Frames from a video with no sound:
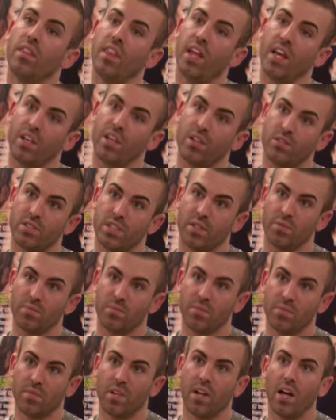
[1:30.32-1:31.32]
Thank you, Tim.
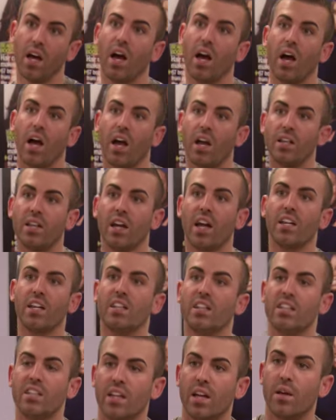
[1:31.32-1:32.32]
No, this is, I, I
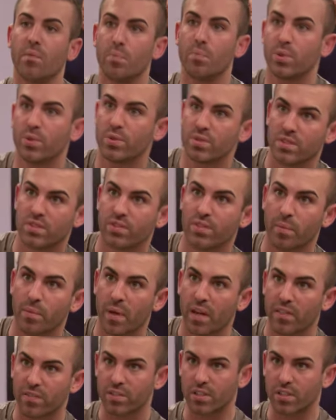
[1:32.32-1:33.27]
need that boost fabulous.